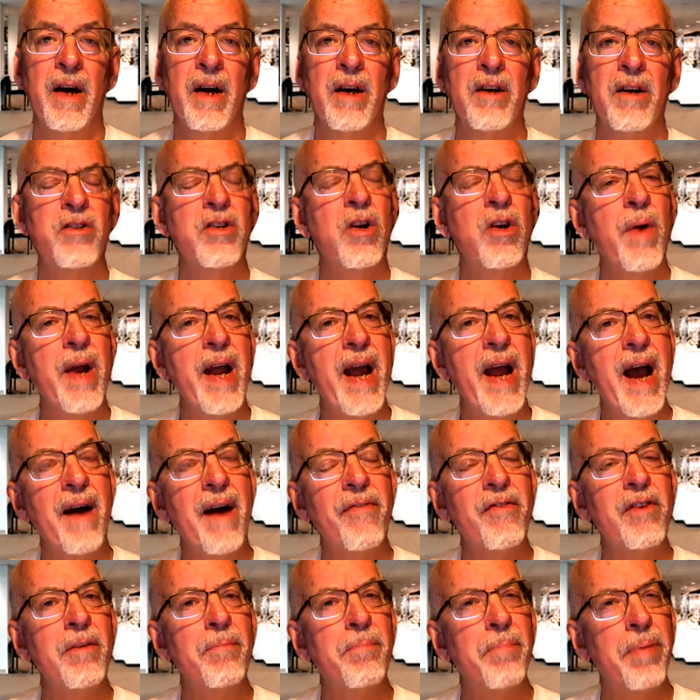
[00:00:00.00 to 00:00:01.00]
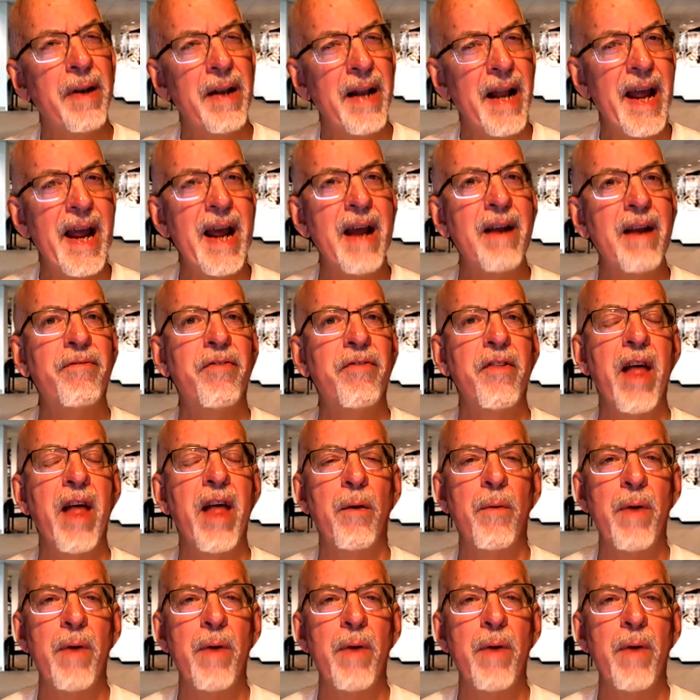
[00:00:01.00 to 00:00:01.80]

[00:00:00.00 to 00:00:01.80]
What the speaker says: So we have to plan for that.